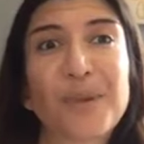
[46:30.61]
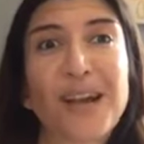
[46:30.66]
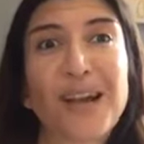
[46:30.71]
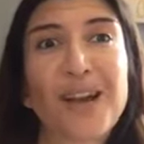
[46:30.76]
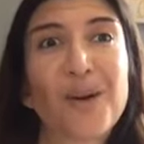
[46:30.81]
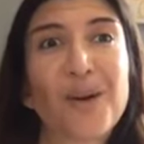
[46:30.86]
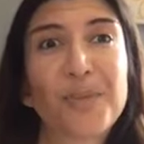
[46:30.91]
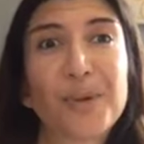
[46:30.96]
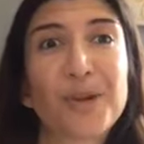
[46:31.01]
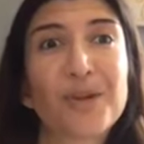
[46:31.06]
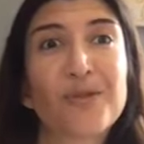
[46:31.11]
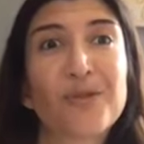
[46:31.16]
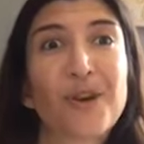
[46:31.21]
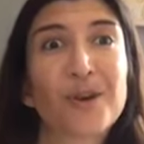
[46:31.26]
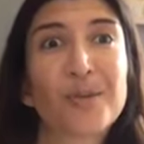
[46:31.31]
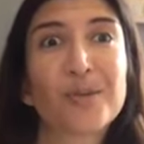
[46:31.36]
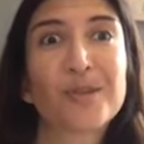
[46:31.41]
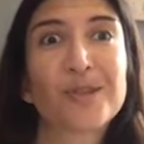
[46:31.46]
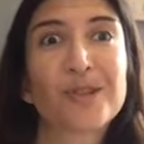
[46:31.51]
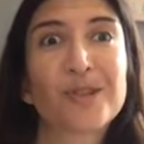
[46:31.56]
by helping
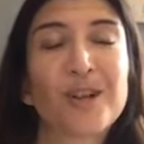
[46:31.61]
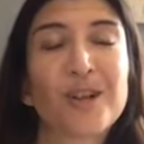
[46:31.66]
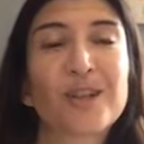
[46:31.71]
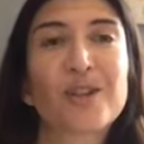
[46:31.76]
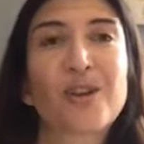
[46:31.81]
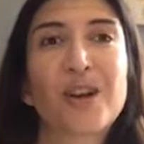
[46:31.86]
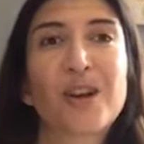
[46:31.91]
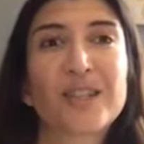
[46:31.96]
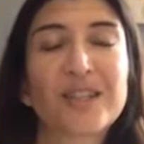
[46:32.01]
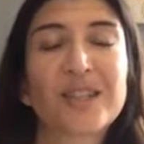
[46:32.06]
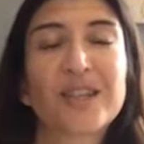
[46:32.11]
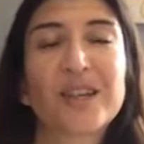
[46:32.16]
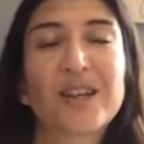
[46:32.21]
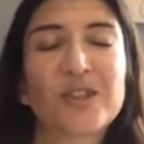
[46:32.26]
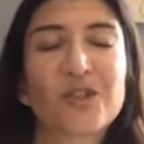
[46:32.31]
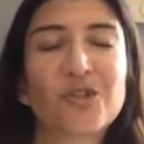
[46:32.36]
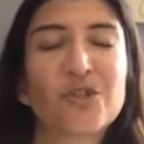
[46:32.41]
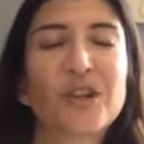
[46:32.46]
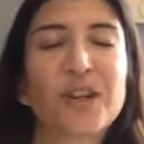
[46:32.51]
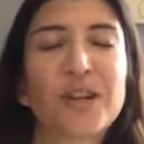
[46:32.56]
farmers all across the
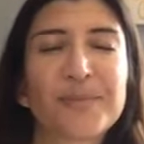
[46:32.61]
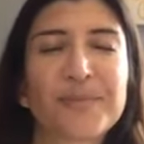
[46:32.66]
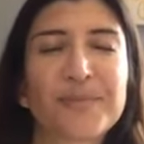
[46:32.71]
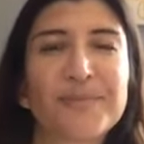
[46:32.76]
country.